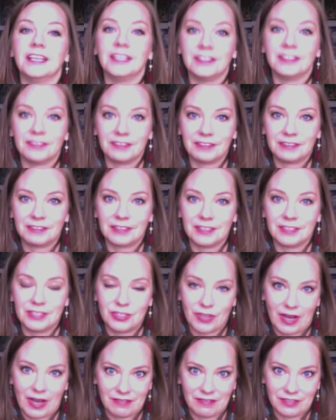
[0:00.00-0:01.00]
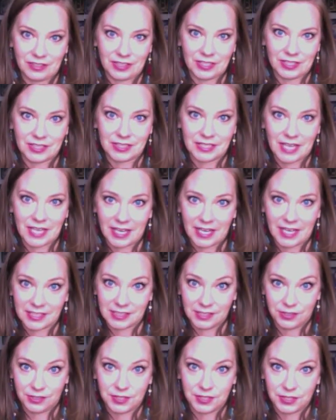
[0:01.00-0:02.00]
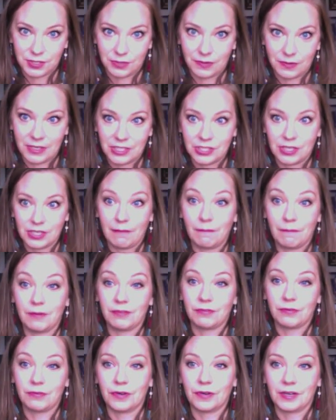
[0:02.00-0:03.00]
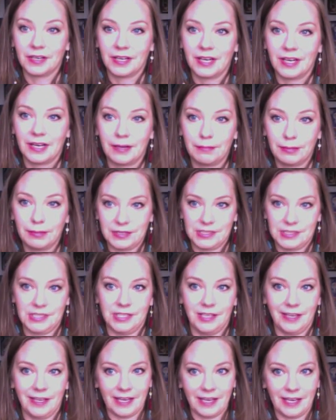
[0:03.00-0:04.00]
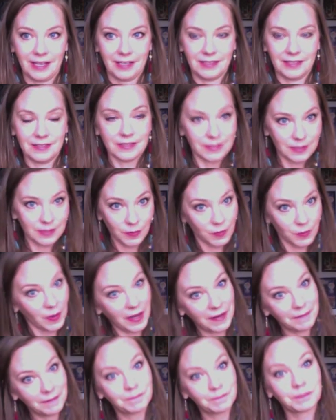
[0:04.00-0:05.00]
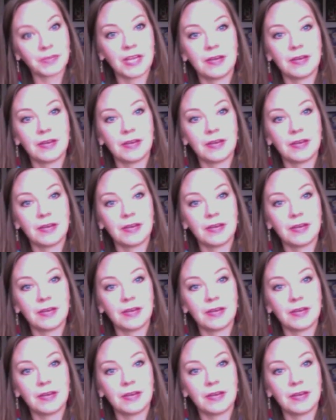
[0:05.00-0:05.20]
in the driverless taxi situation before I personally get into one.